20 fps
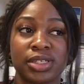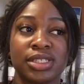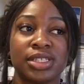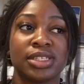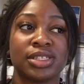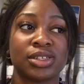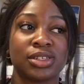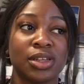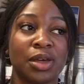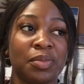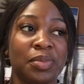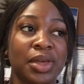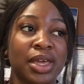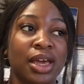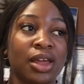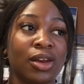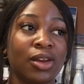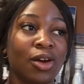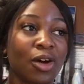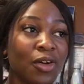there's going to be a
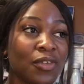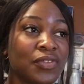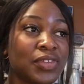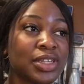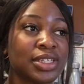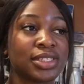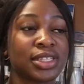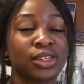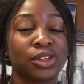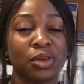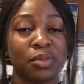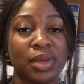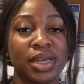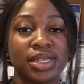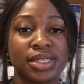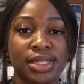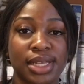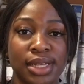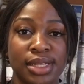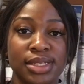lot of things that don't make
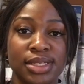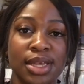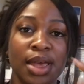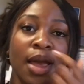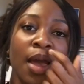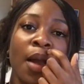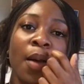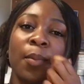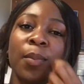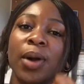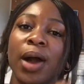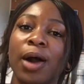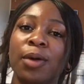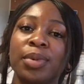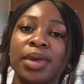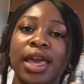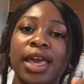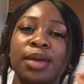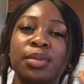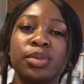sense, but I'll be
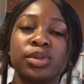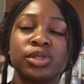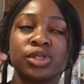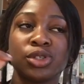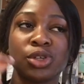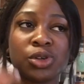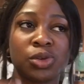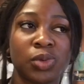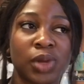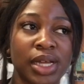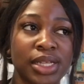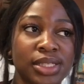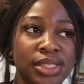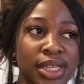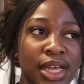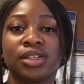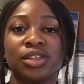able to correct that.